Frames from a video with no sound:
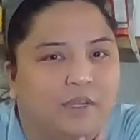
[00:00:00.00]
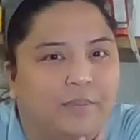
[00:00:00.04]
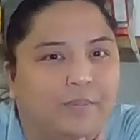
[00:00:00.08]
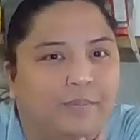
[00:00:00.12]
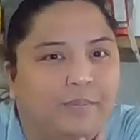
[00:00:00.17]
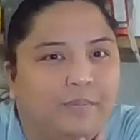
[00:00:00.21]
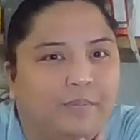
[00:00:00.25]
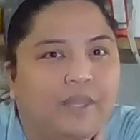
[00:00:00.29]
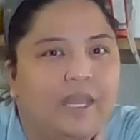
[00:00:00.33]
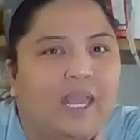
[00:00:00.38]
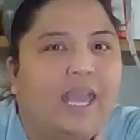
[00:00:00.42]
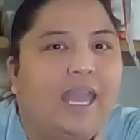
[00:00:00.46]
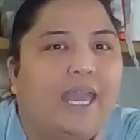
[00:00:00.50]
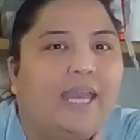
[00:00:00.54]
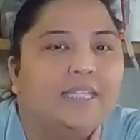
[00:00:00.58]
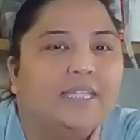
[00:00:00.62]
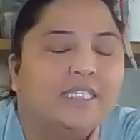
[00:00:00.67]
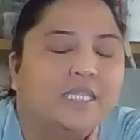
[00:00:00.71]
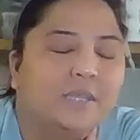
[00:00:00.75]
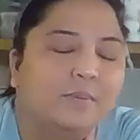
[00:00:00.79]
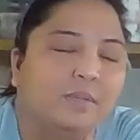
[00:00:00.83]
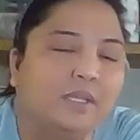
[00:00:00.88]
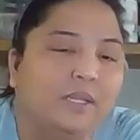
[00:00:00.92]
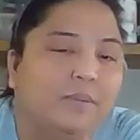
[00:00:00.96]
them,
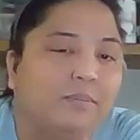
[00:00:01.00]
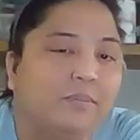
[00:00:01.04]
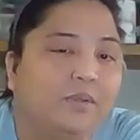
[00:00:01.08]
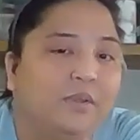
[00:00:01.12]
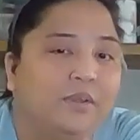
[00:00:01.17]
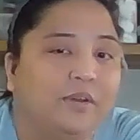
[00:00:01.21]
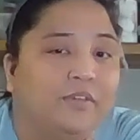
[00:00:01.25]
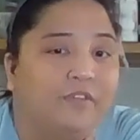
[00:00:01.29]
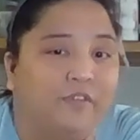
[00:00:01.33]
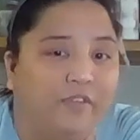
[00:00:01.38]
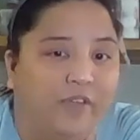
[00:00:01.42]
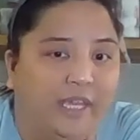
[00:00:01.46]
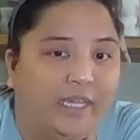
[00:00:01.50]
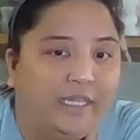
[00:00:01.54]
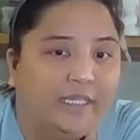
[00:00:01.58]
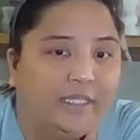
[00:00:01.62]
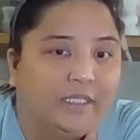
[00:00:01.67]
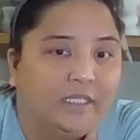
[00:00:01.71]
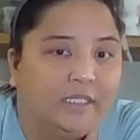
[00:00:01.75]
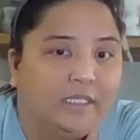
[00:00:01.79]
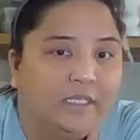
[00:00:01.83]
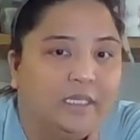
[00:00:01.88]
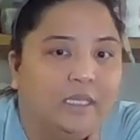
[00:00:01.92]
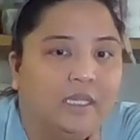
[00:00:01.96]
and some of them you could
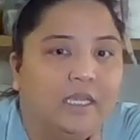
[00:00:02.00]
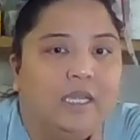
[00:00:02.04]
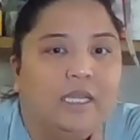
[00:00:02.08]
fix.